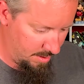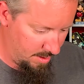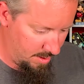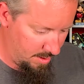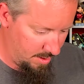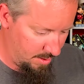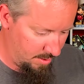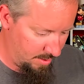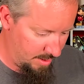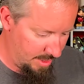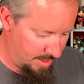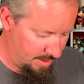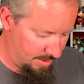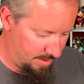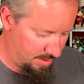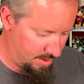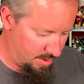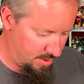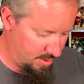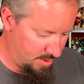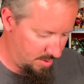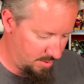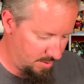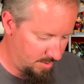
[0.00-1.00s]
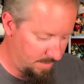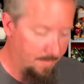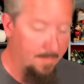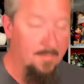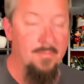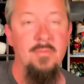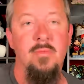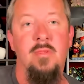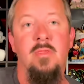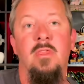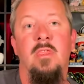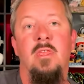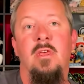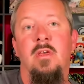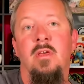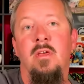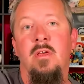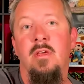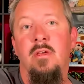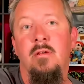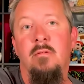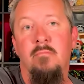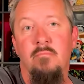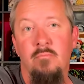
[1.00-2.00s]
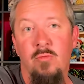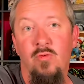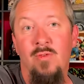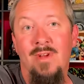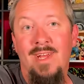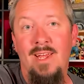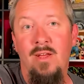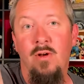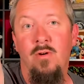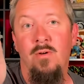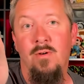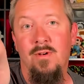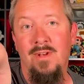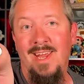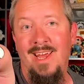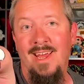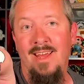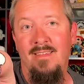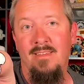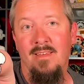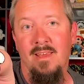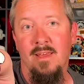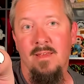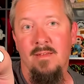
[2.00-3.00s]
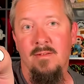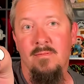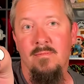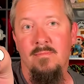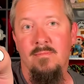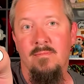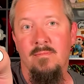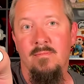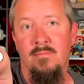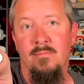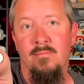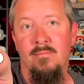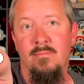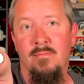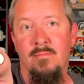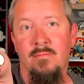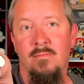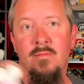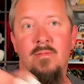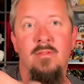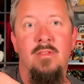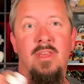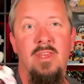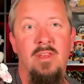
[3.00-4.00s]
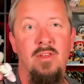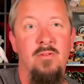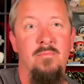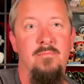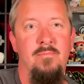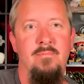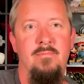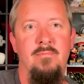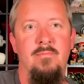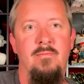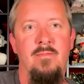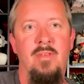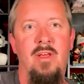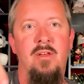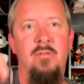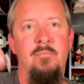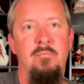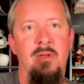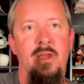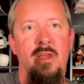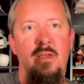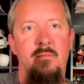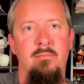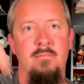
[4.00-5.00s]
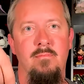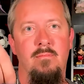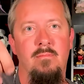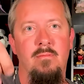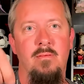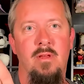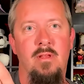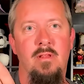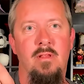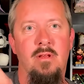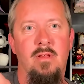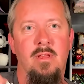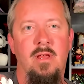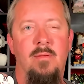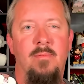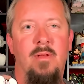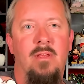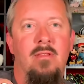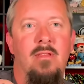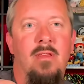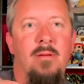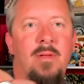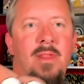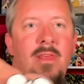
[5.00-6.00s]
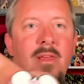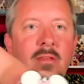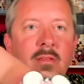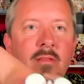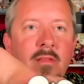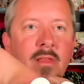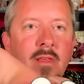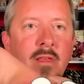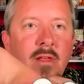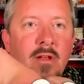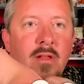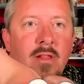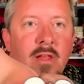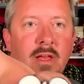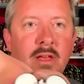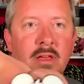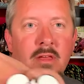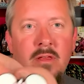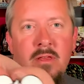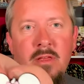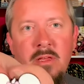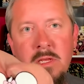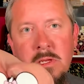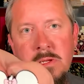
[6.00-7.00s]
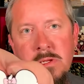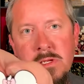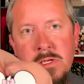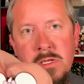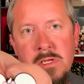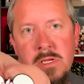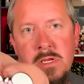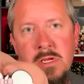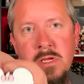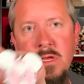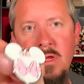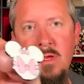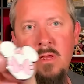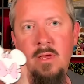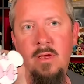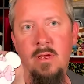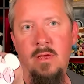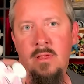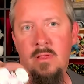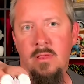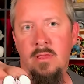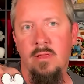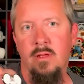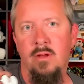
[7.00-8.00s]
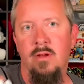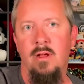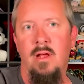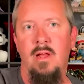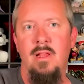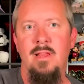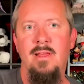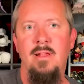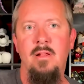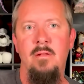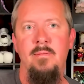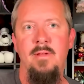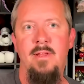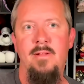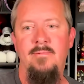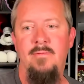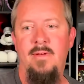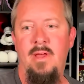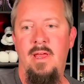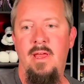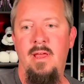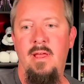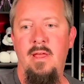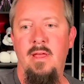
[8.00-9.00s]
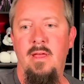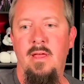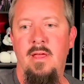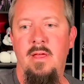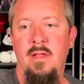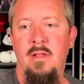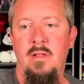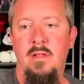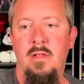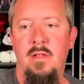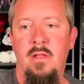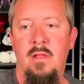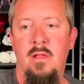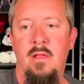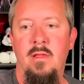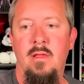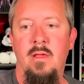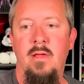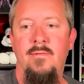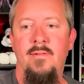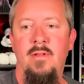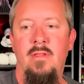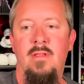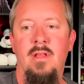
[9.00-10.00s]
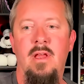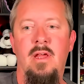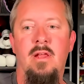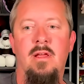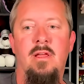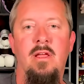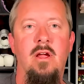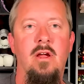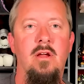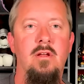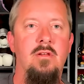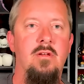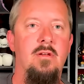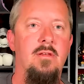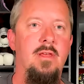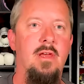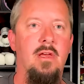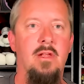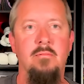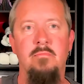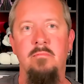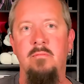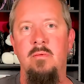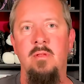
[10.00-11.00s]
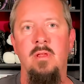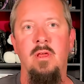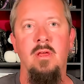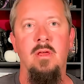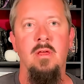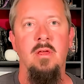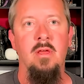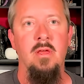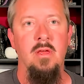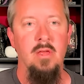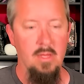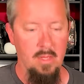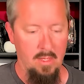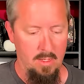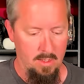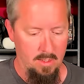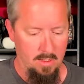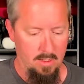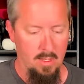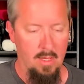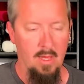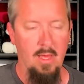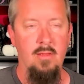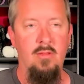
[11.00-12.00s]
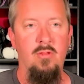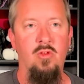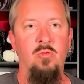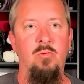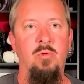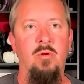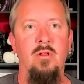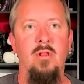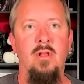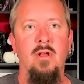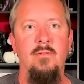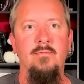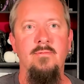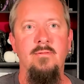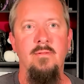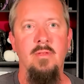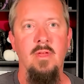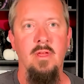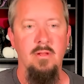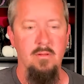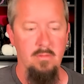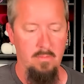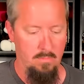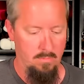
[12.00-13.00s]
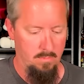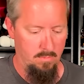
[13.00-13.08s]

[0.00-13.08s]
Okay, so Marie or Daisy? Can you tell me in the comments? Some of these, you know, like, they're a little bit vague, and if it's not a character that I super love, then...